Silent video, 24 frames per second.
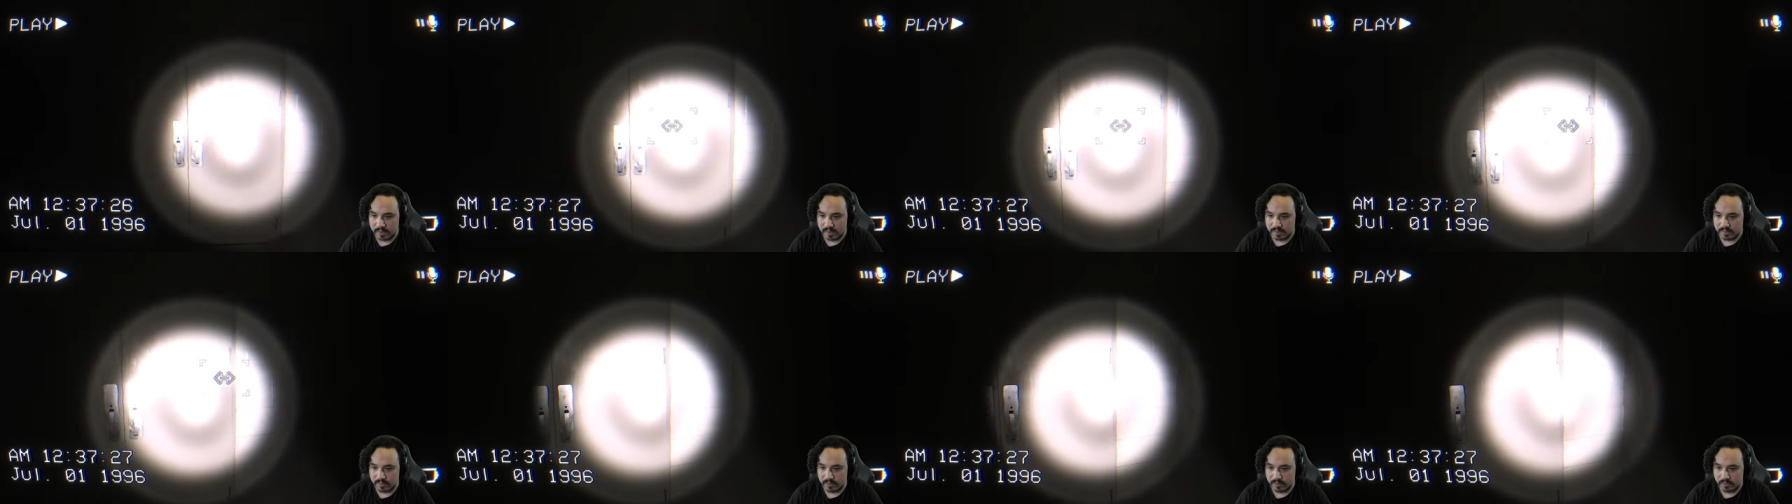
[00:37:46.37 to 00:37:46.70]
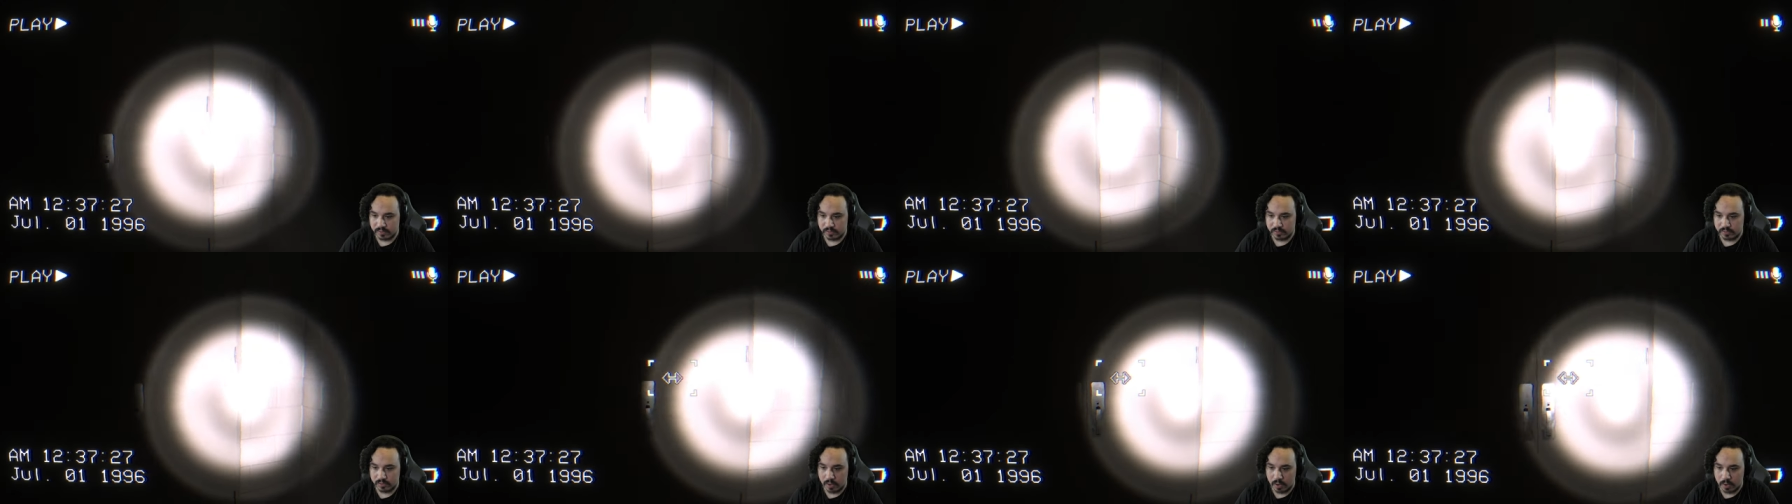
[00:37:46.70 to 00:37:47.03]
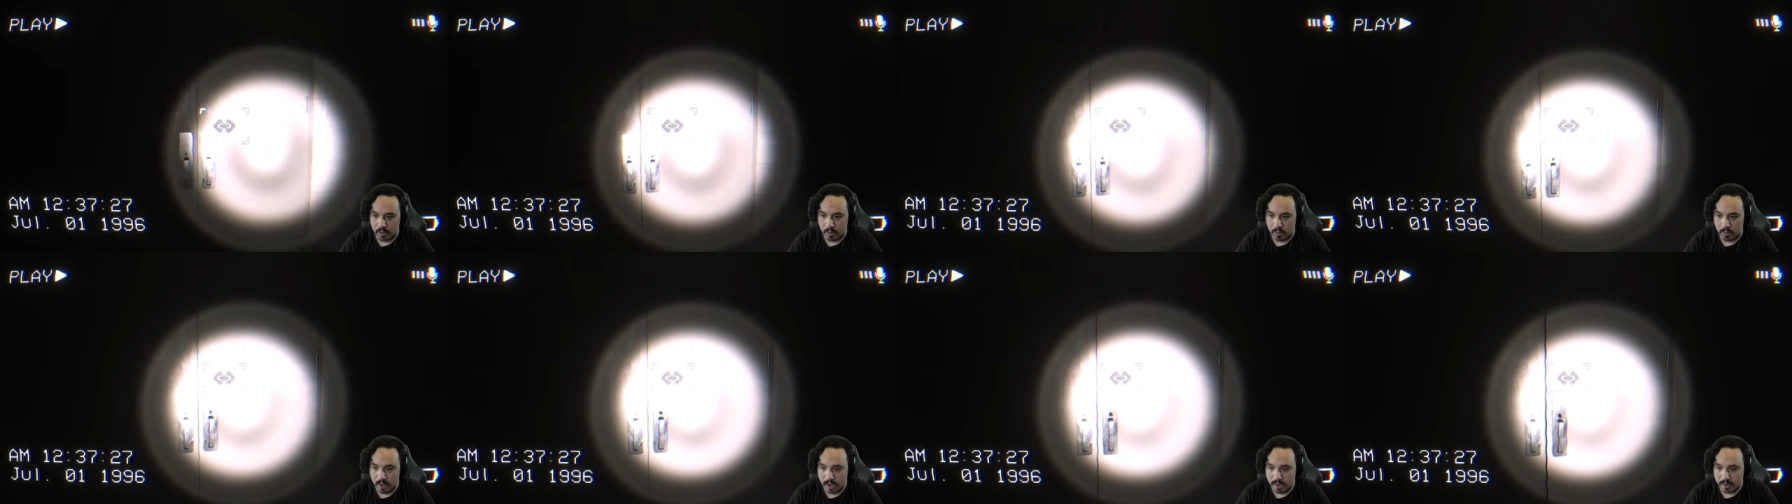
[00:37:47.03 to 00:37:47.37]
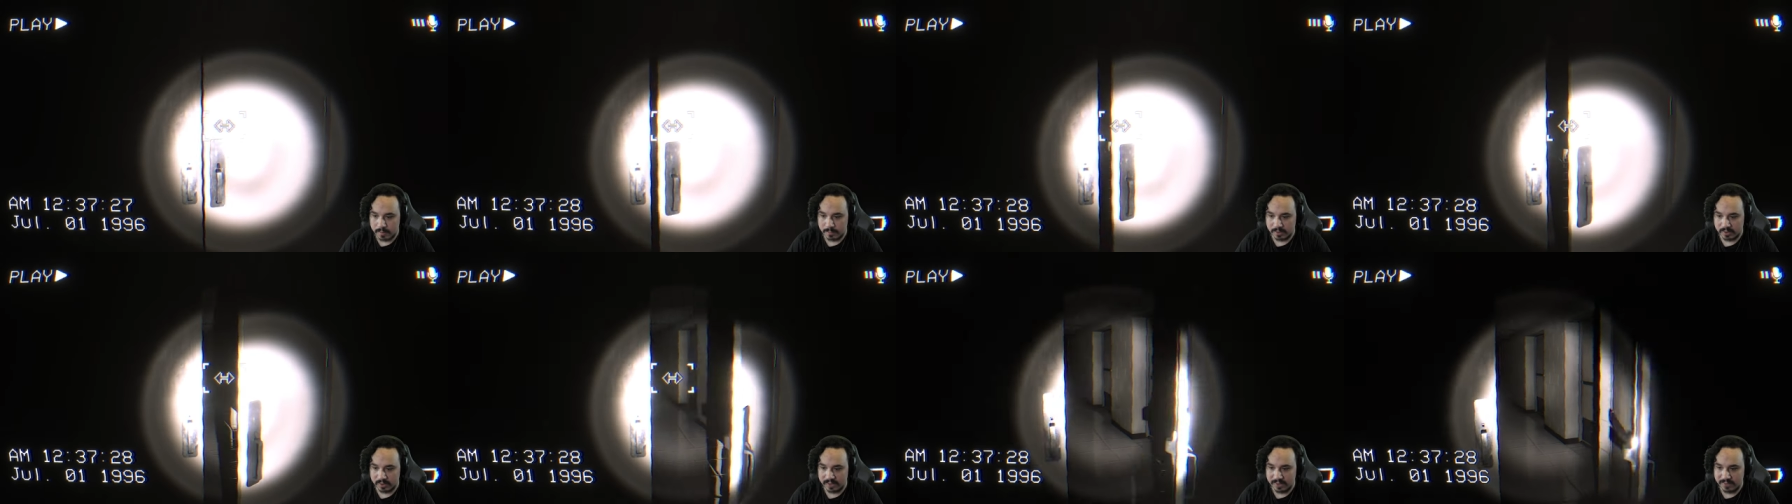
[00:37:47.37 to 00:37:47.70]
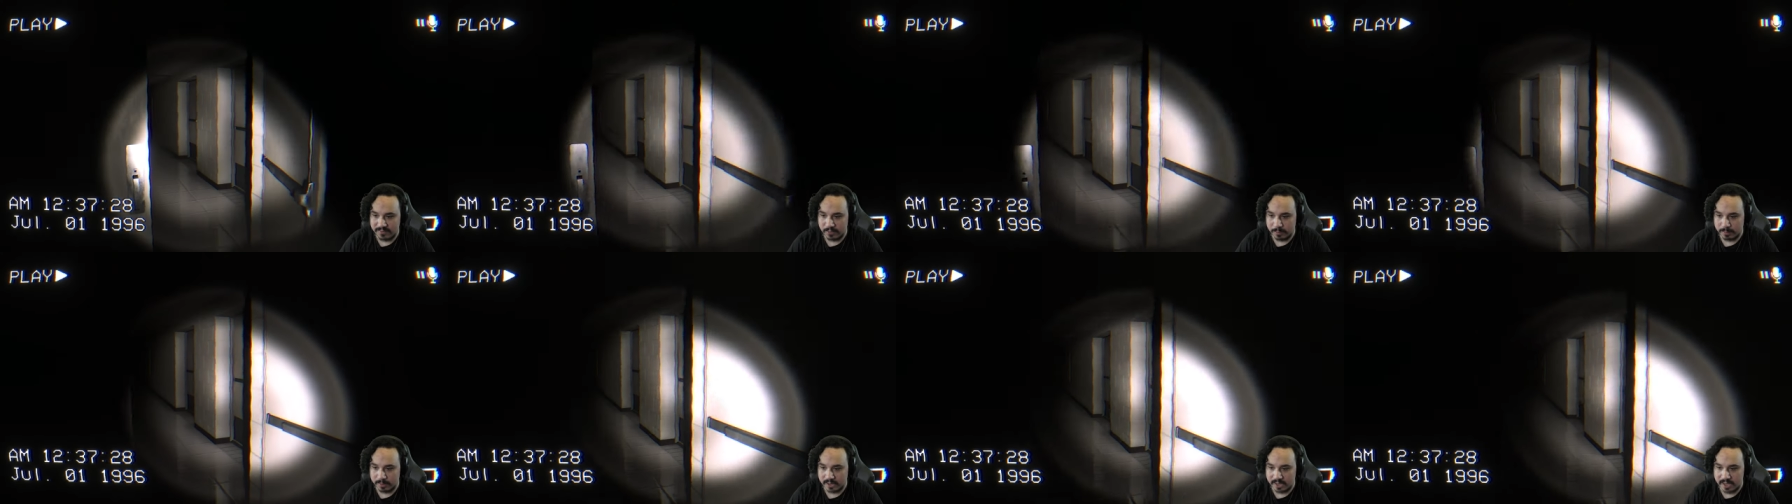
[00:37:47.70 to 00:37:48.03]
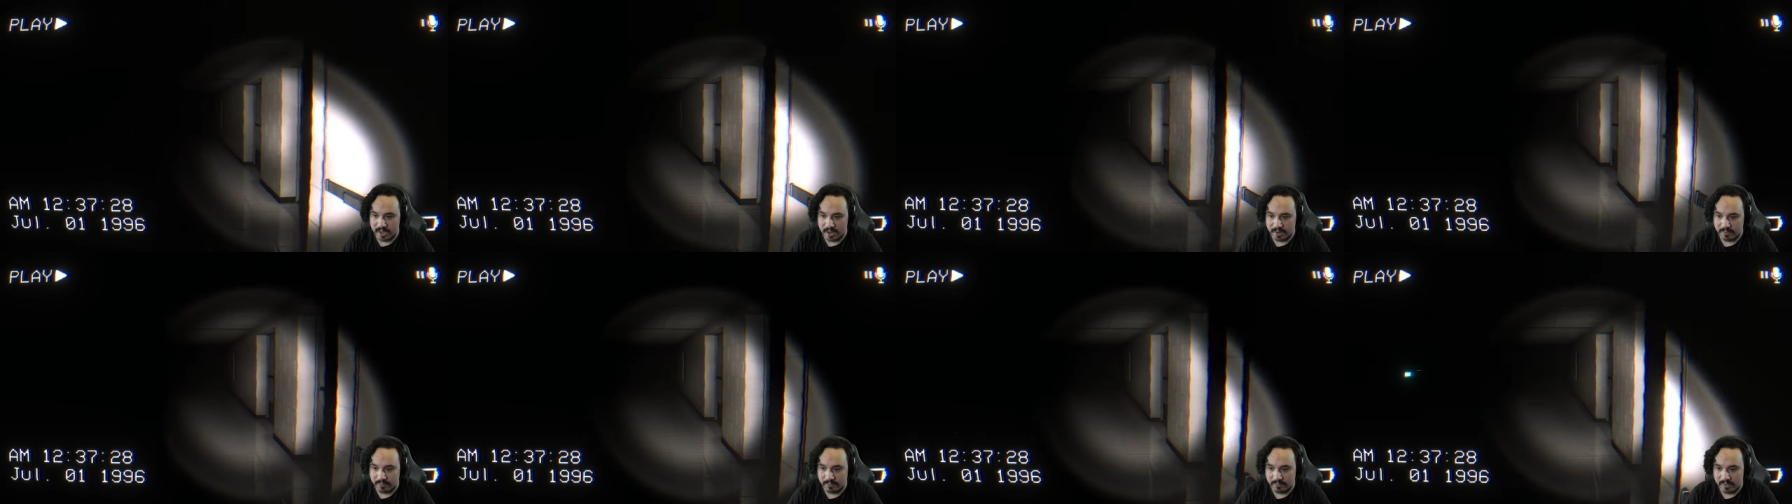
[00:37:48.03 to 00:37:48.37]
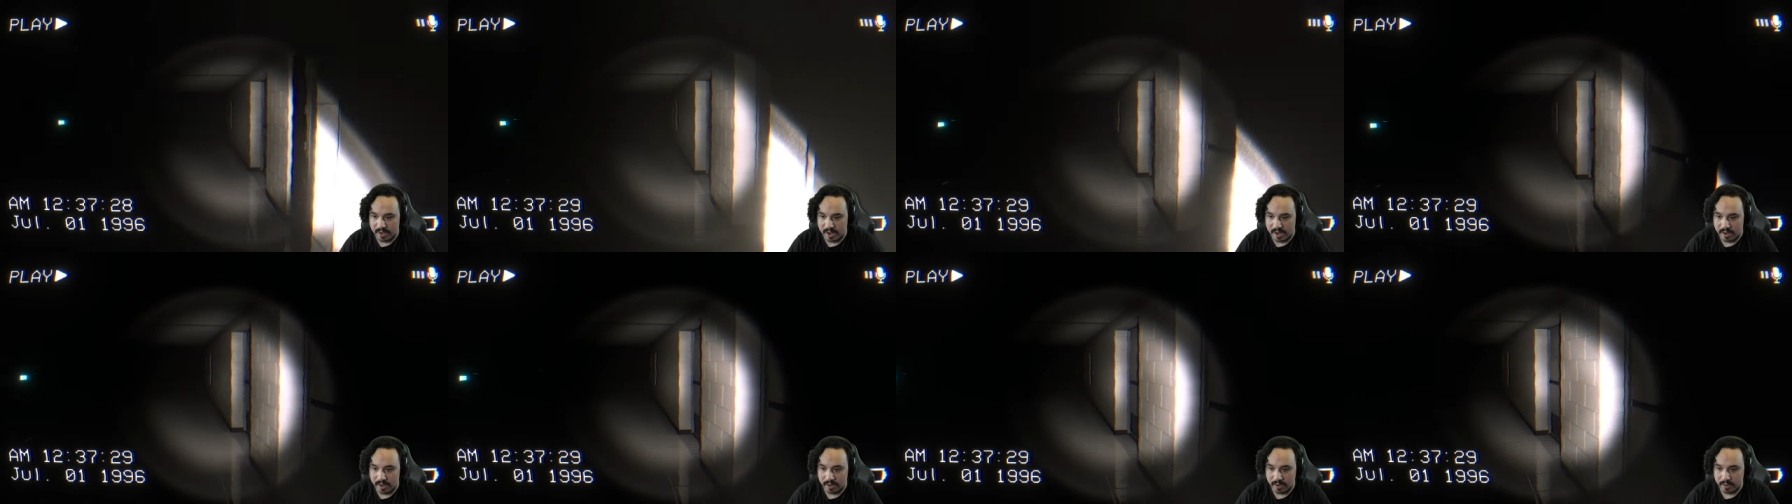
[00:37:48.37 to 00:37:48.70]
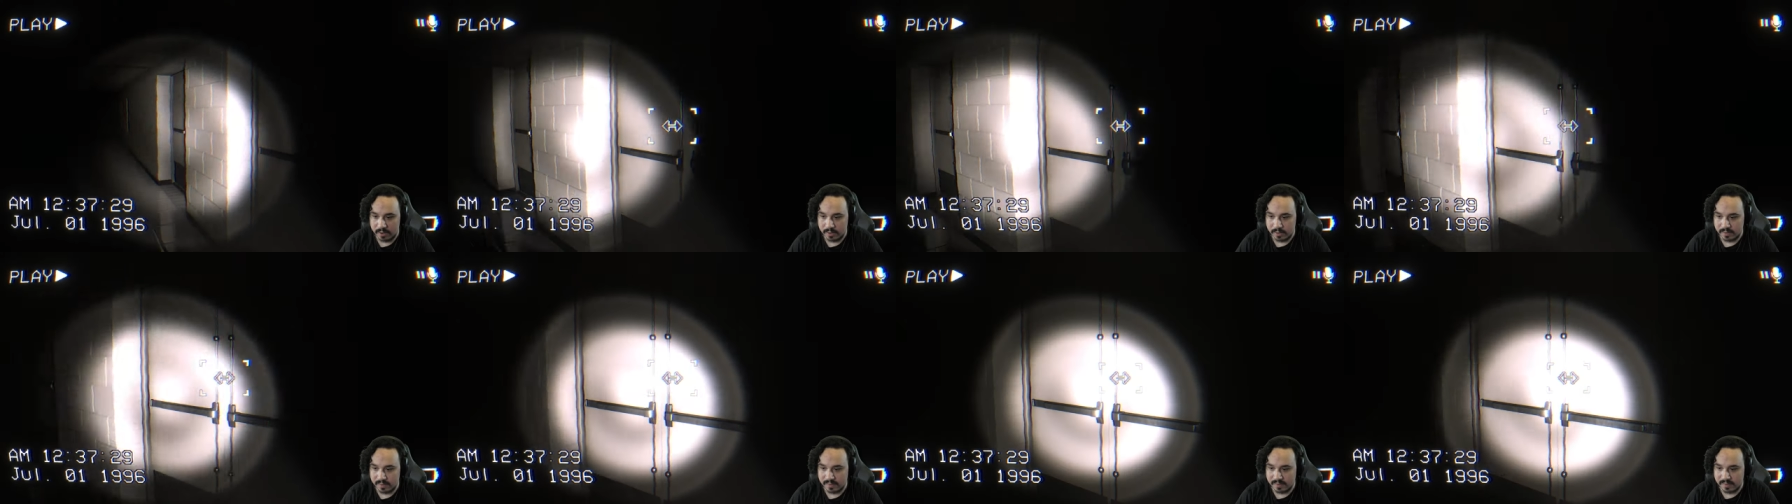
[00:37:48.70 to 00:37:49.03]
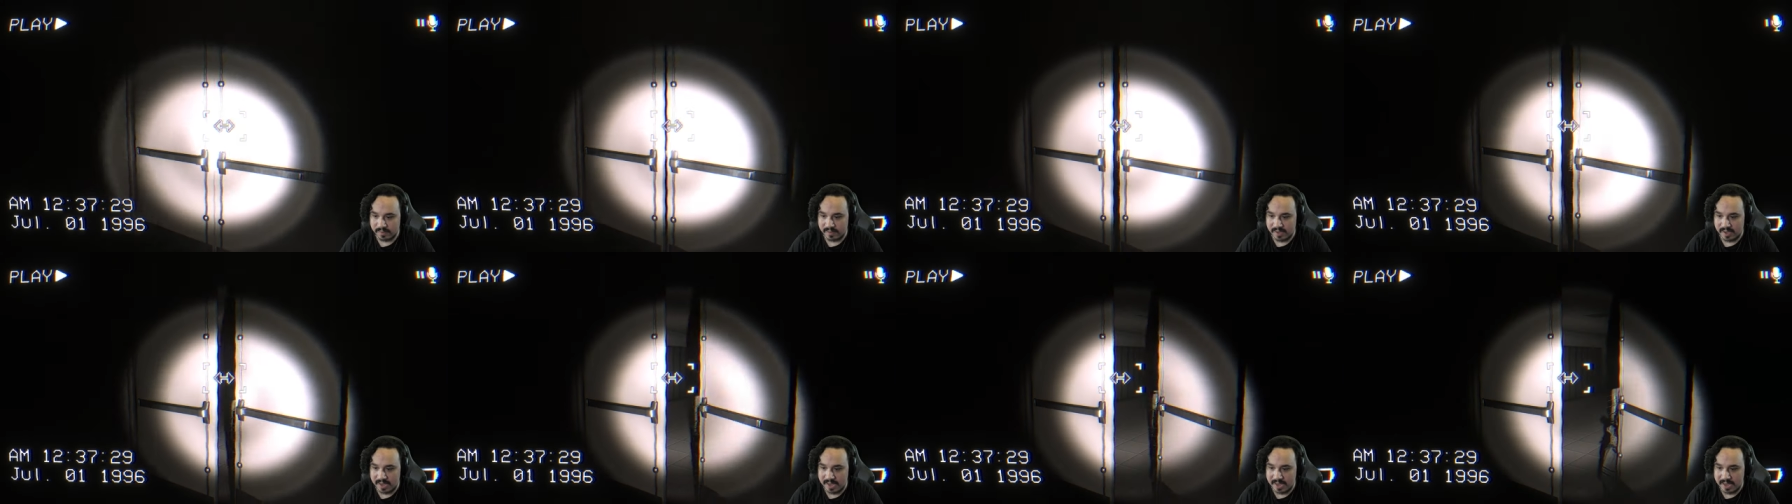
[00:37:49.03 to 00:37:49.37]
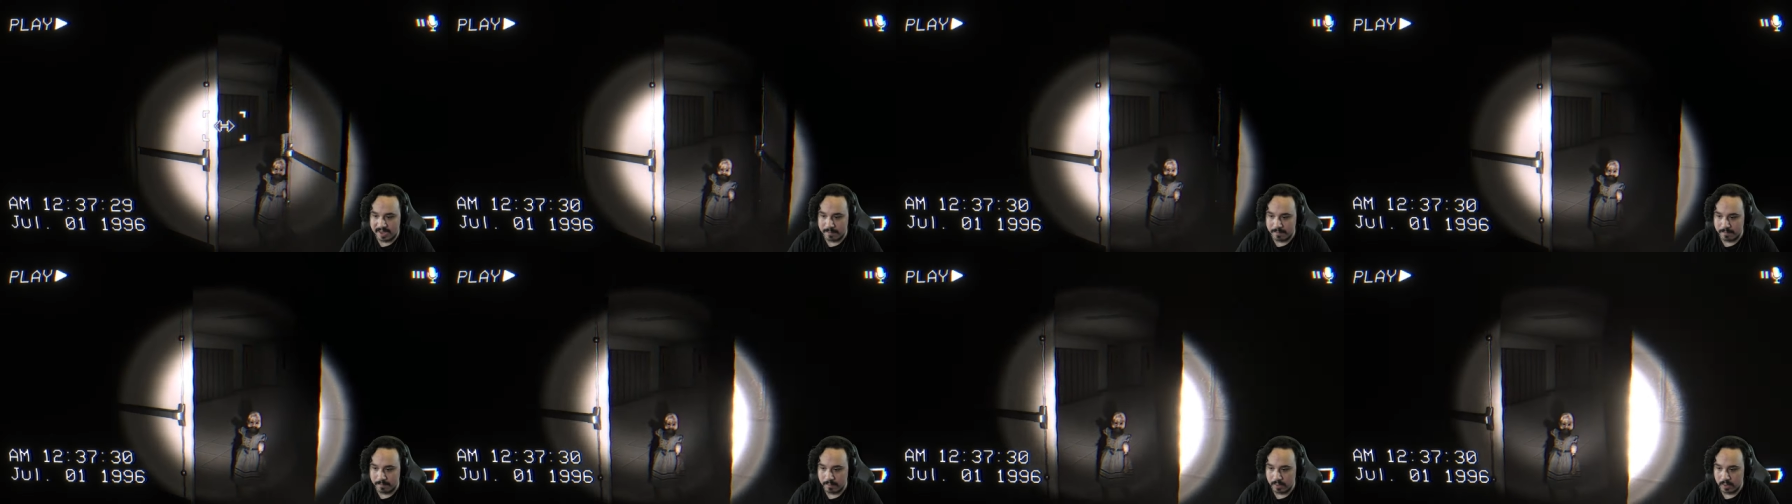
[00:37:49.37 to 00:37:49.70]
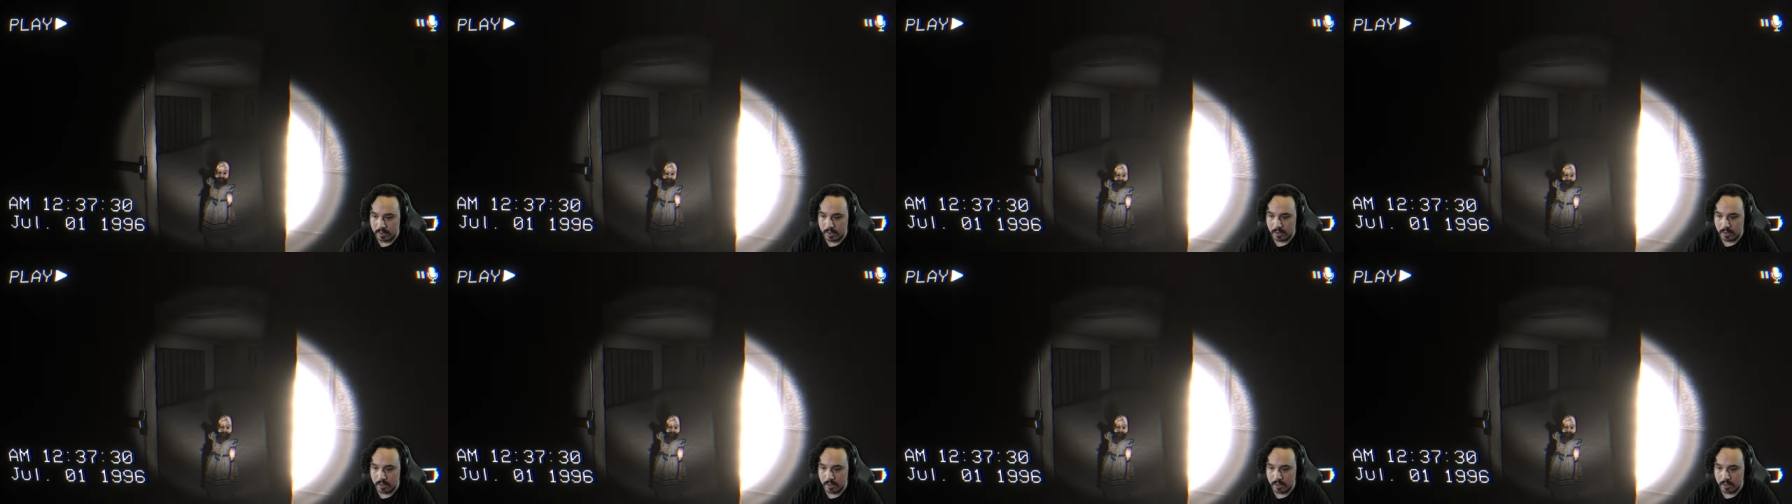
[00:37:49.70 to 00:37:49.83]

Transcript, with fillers: this is so unbelievably unfair. This game?